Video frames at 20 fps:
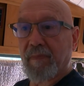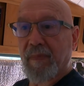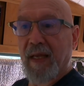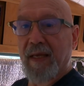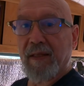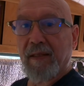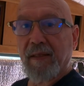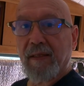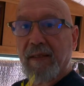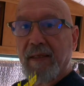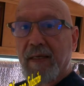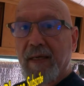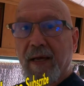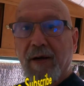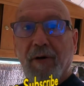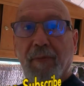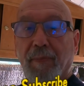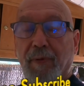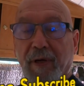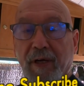and the
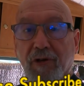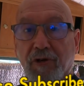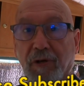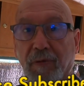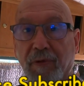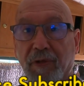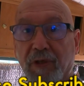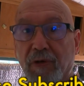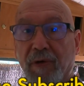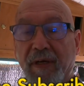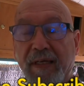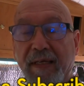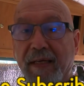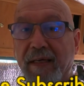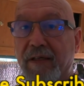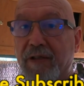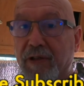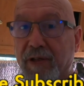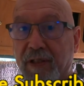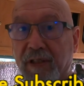air pressure was going
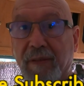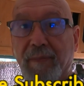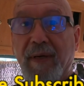down just